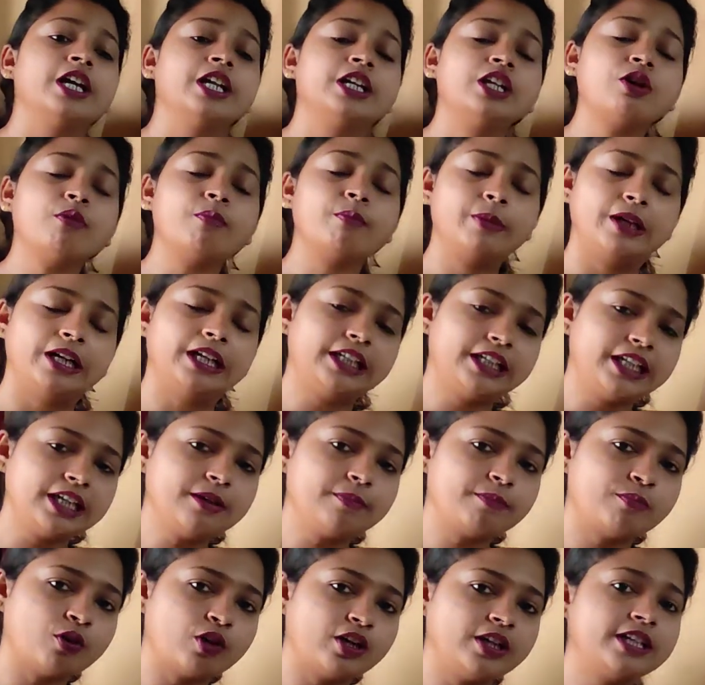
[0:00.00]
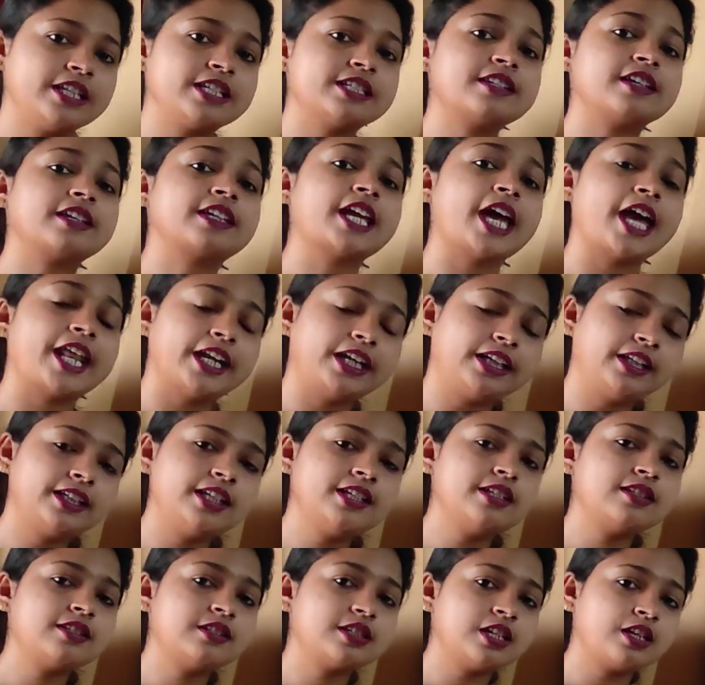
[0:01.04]
Now melting point is a
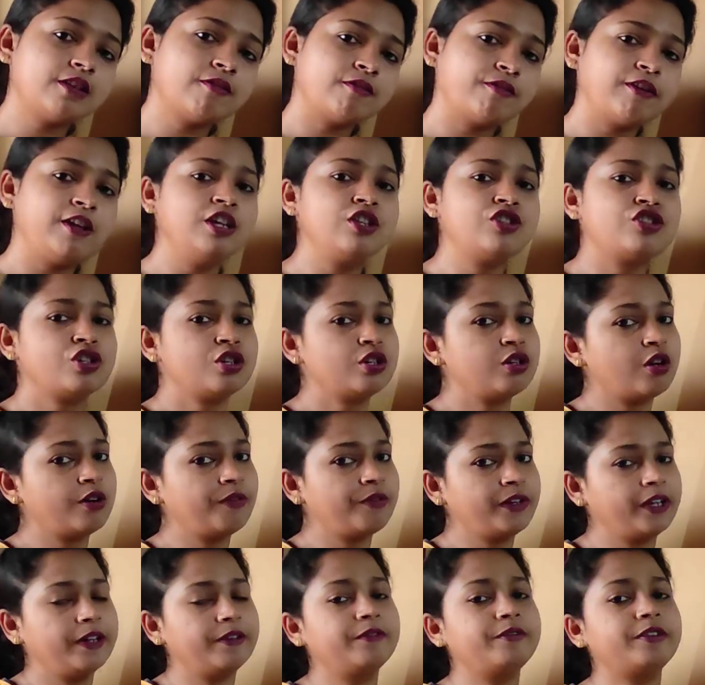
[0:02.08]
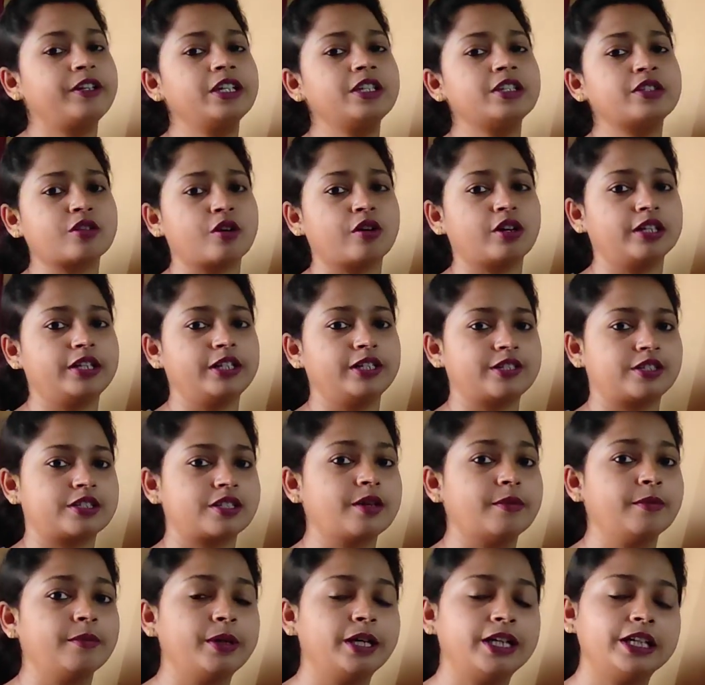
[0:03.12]
characteristic feature of every solids.
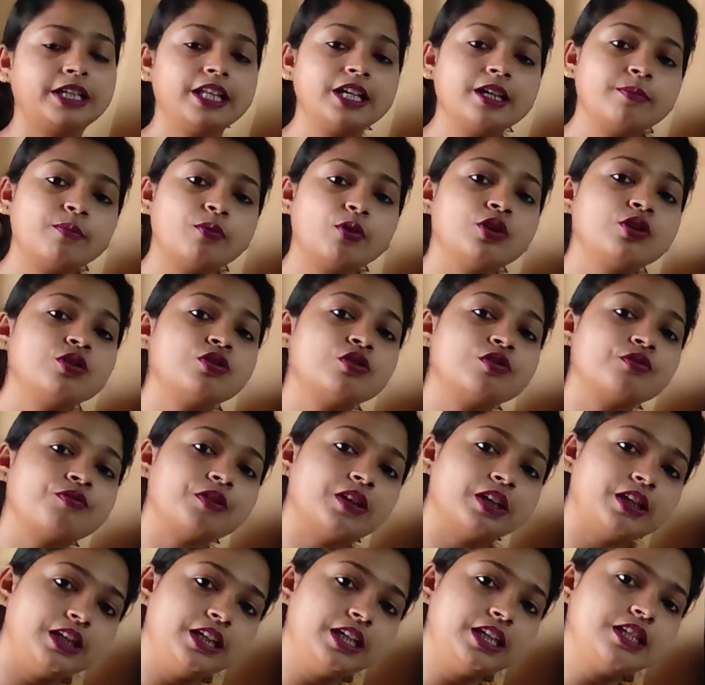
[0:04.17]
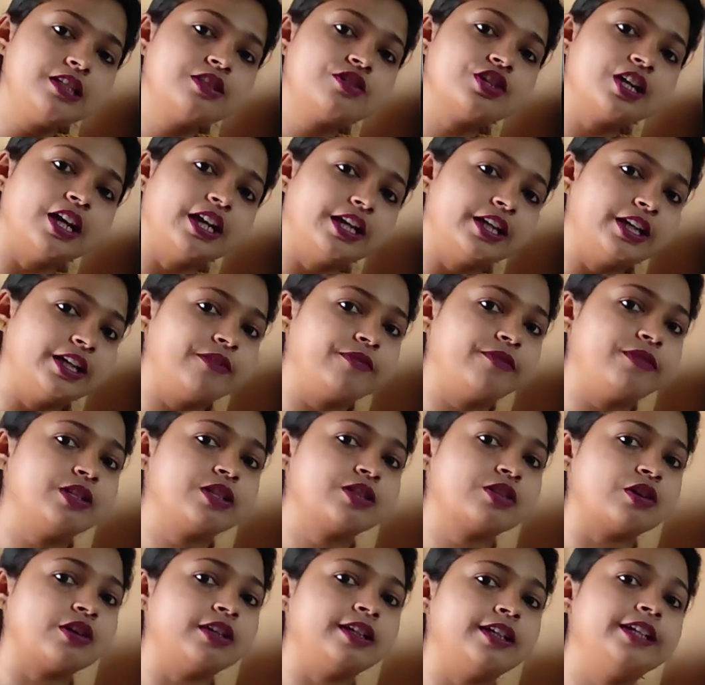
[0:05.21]
The melting point of each and every
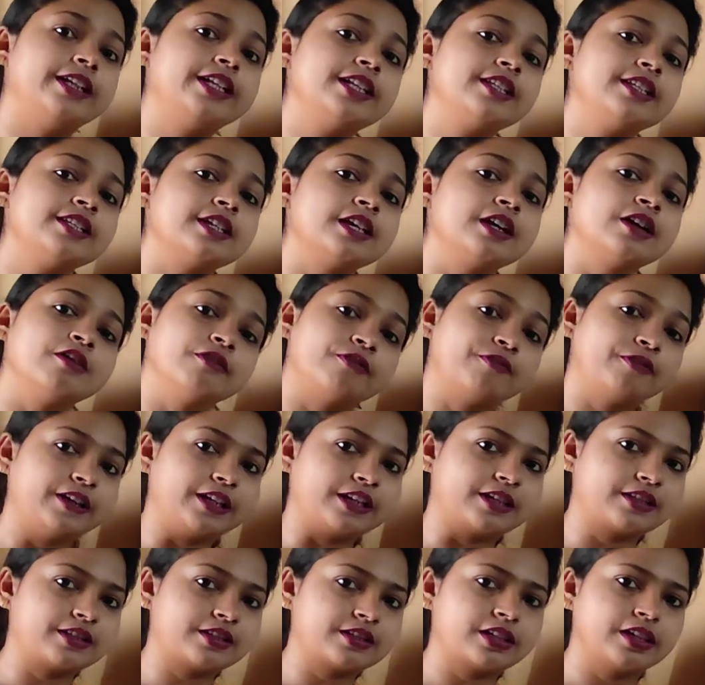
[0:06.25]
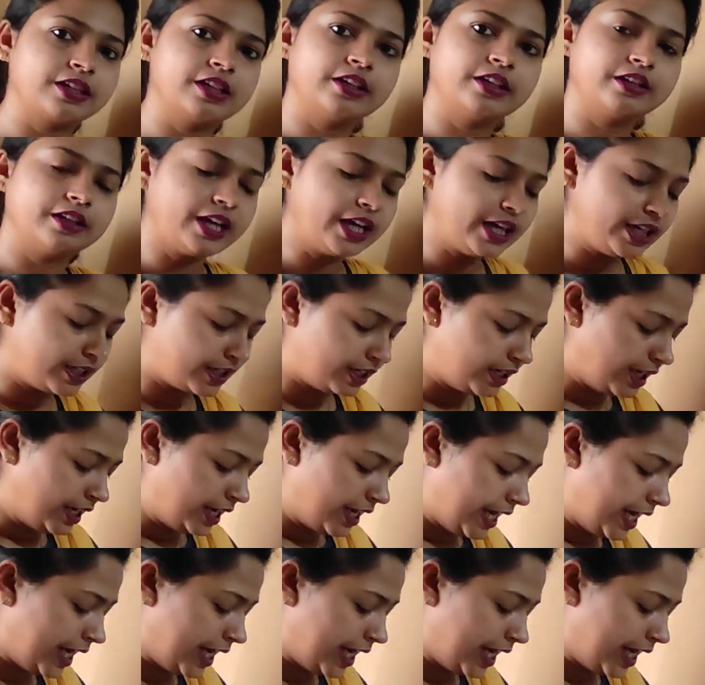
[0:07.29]
solid is fixed, right?